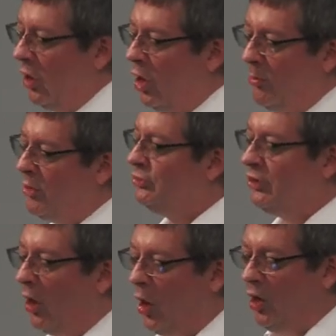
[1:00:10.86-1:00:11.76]
almost
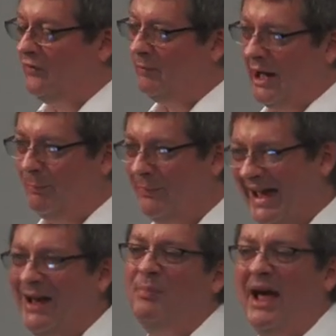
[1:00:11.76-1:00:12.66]
all of my
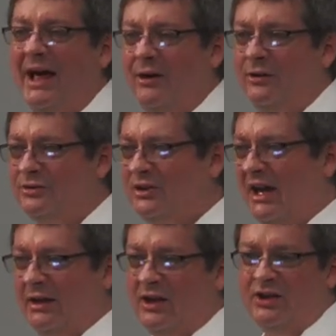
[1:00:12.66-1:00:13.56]
bad patterns
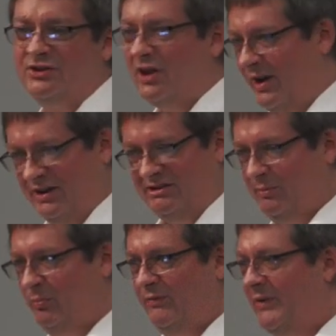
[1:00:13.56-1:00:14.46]
and does not
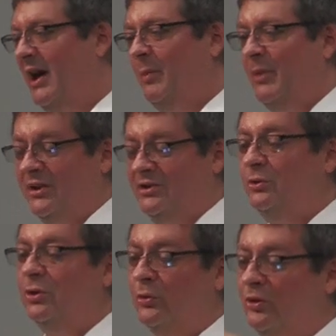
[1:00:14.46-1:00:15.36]
exemplify my two
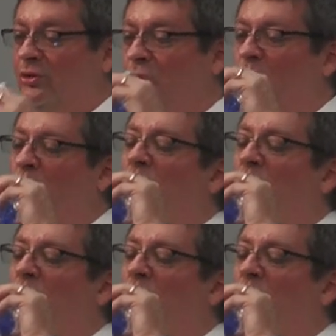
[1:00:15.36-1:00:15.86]
good ones.